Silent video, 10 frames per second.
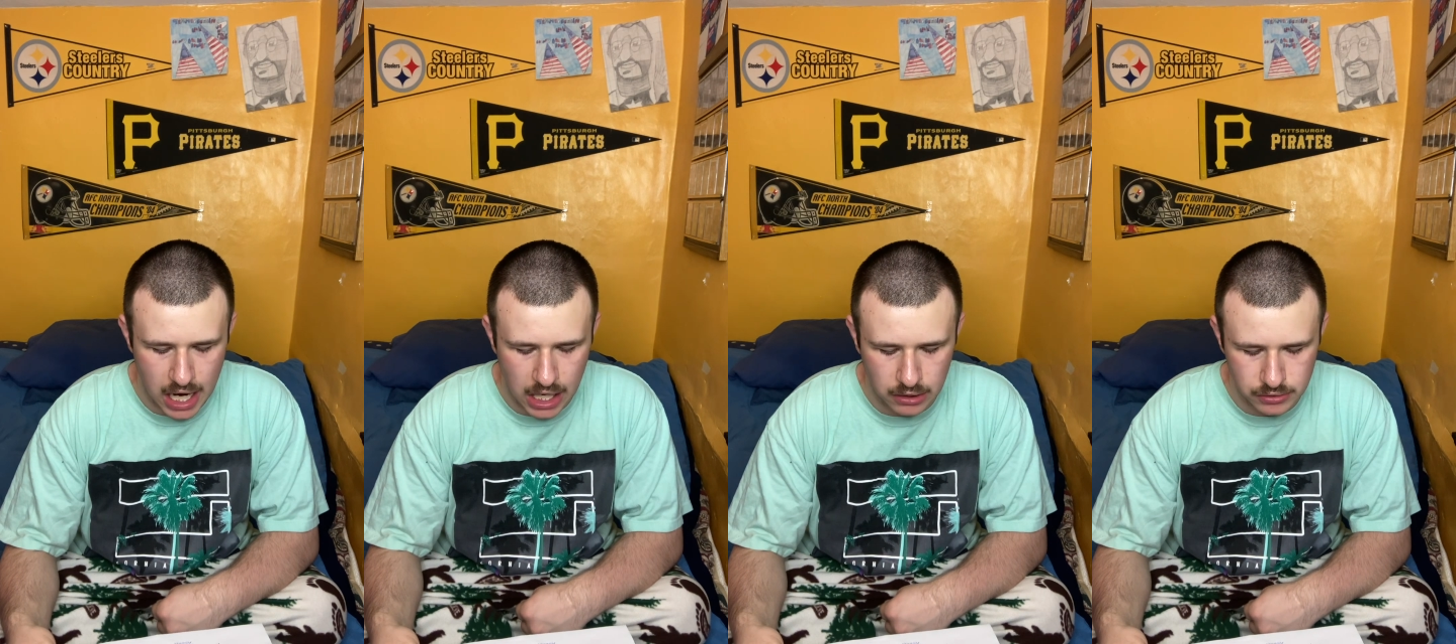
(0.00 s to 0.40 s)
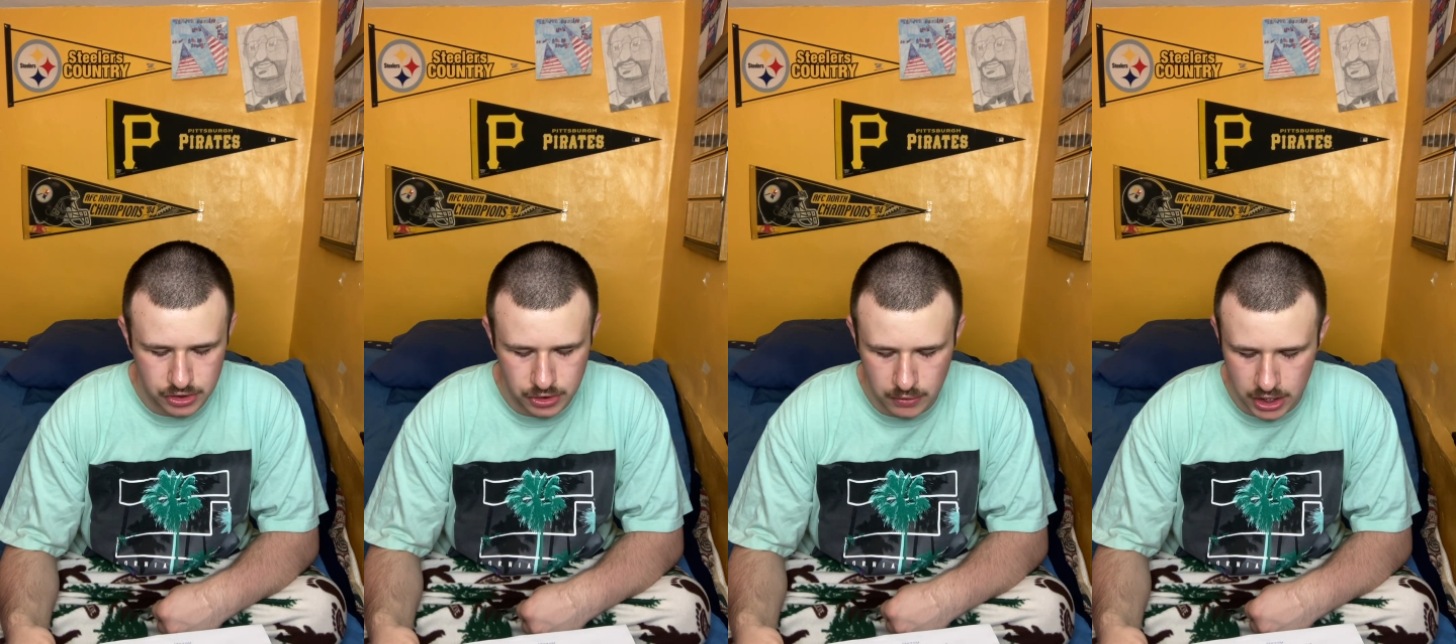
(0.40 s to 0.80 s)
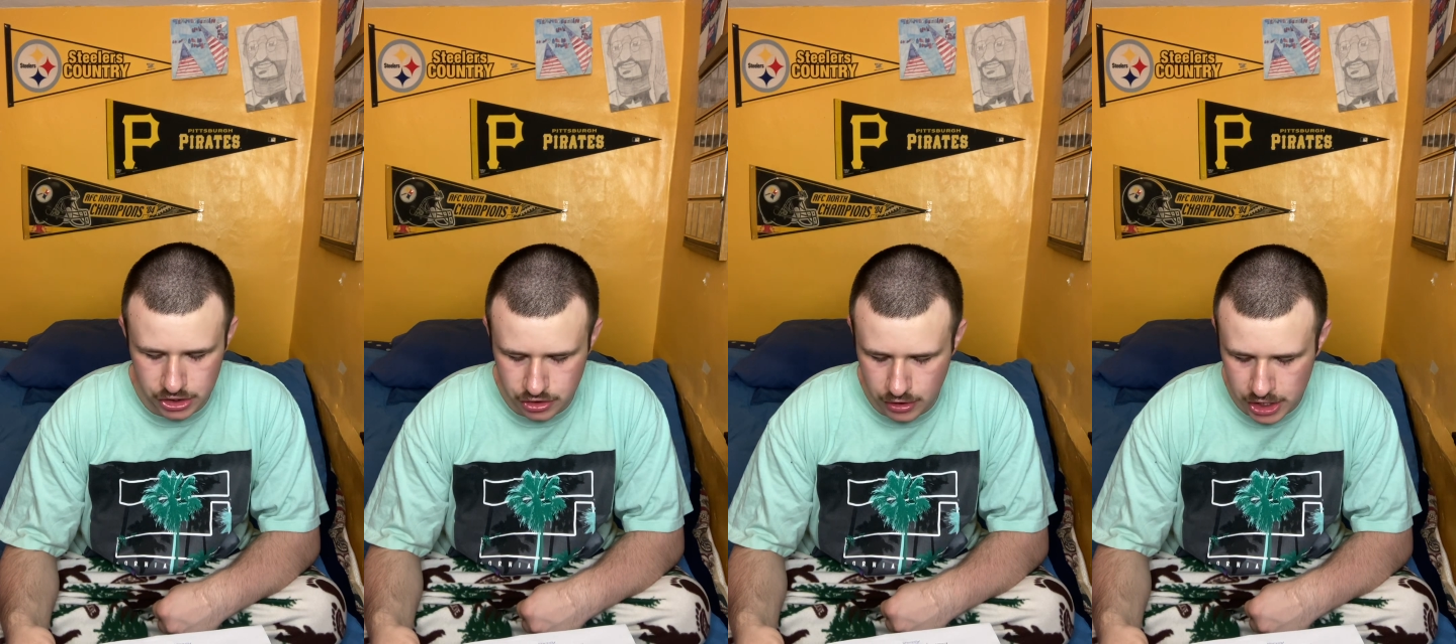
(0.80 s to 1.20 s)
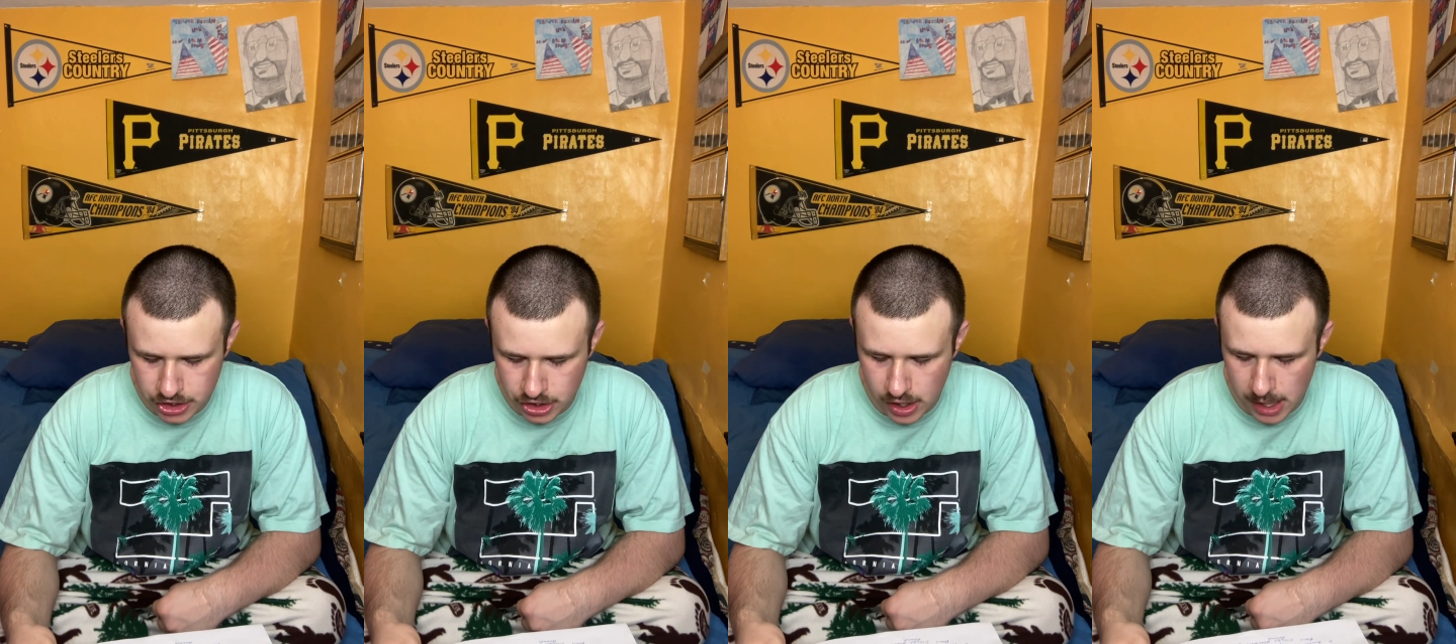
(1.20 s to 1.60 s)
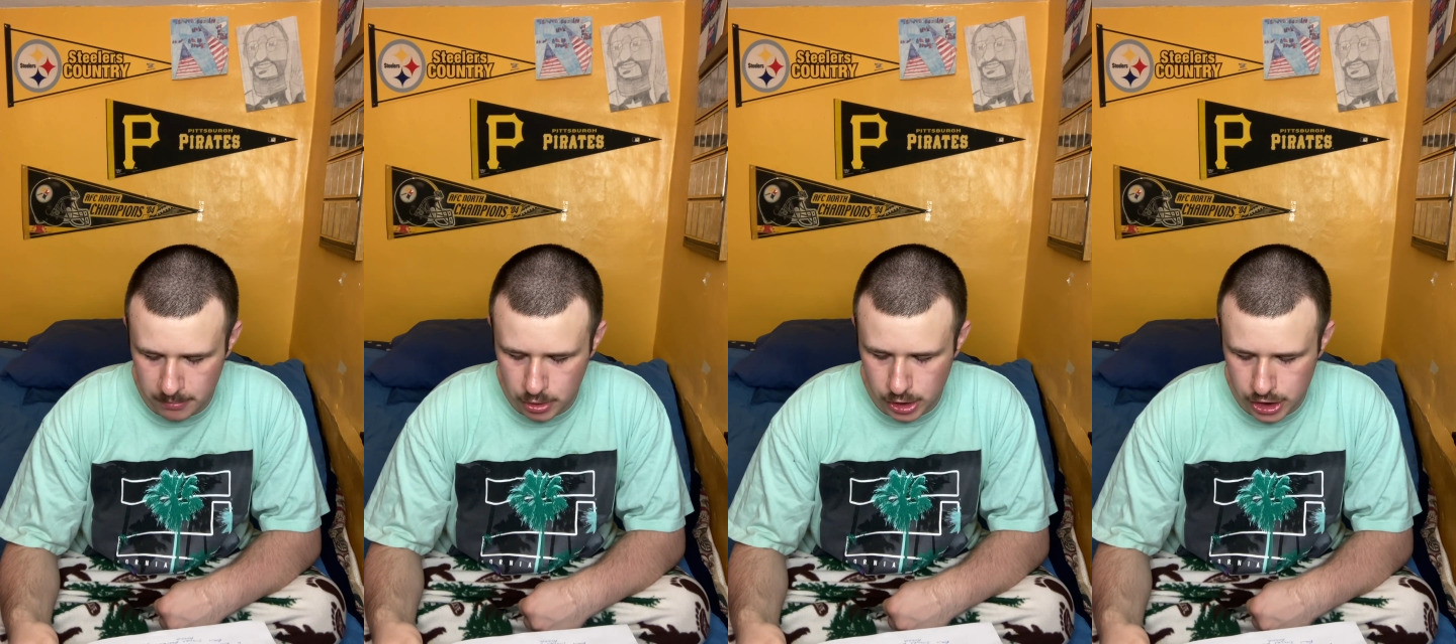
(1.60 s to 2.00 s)
out to a stretcher and
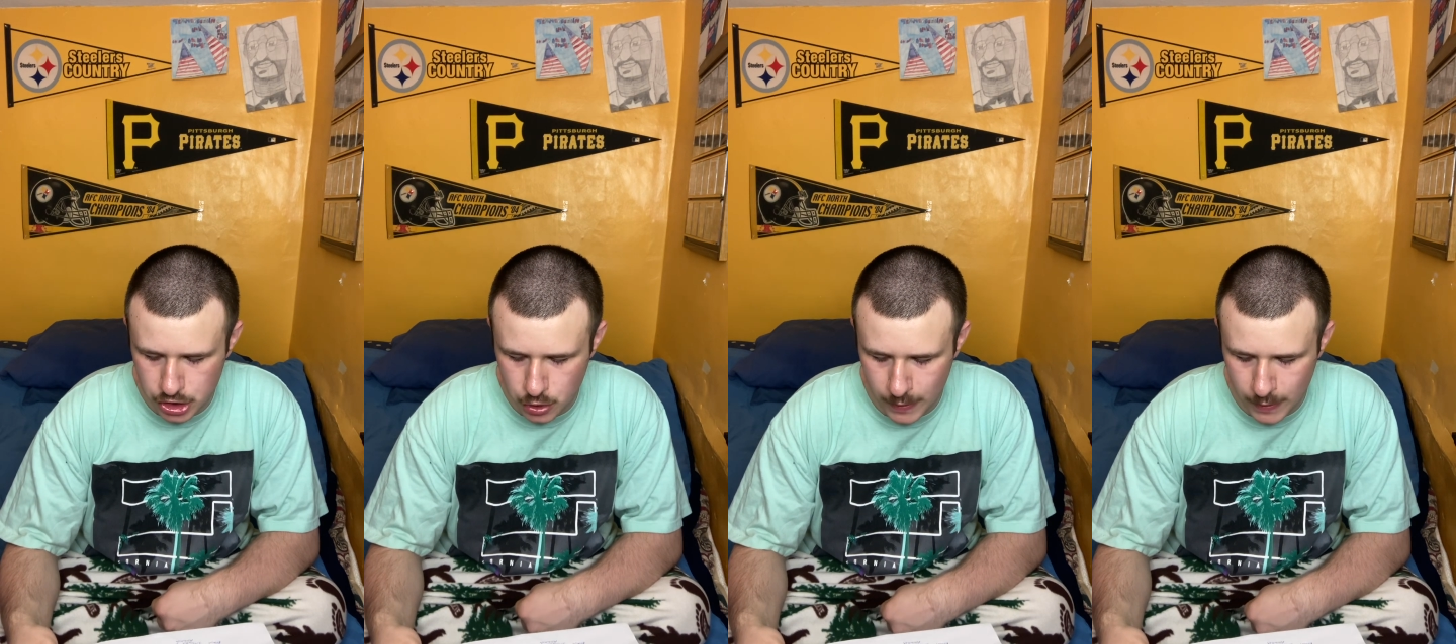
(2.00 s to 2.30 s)
put into